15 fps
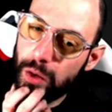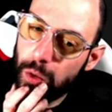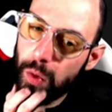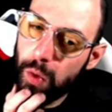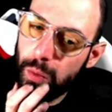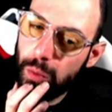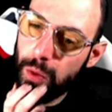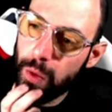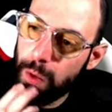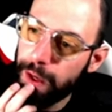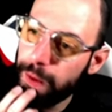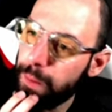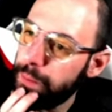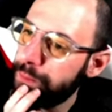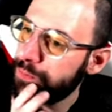Oh,
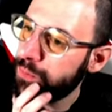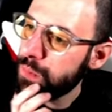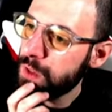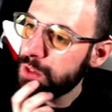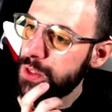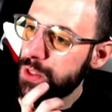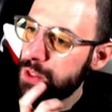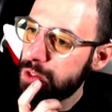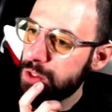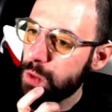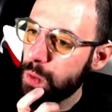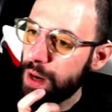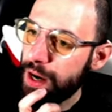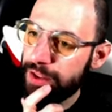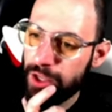okay.
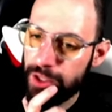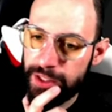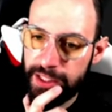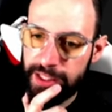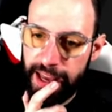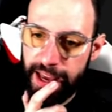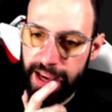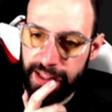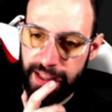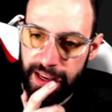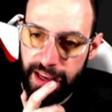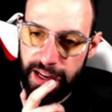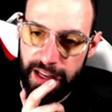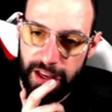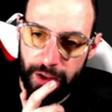So I thought that I had
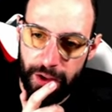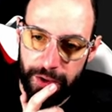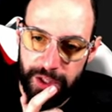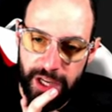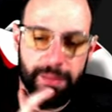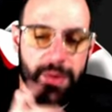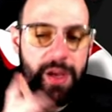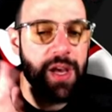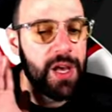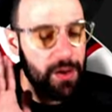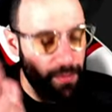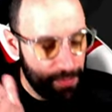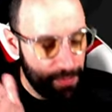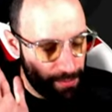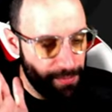any other gem.
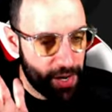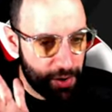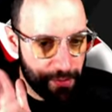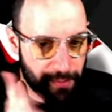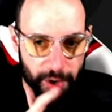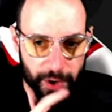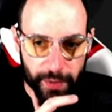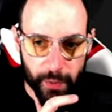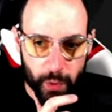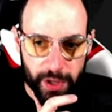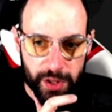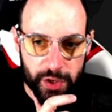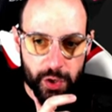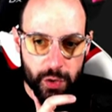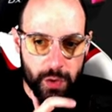Very important,
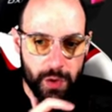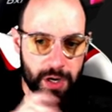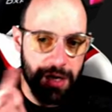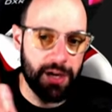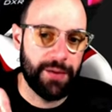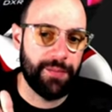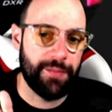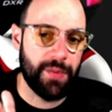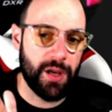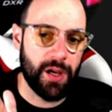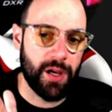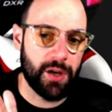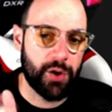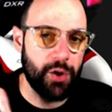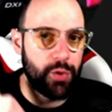when you are
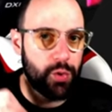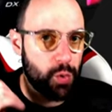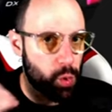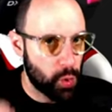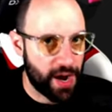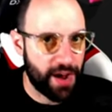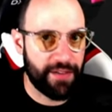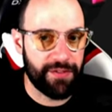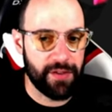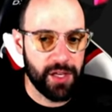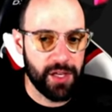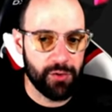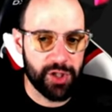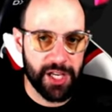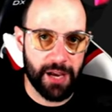uh, going to craft
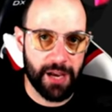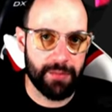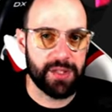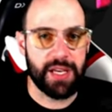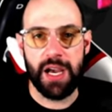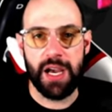new gems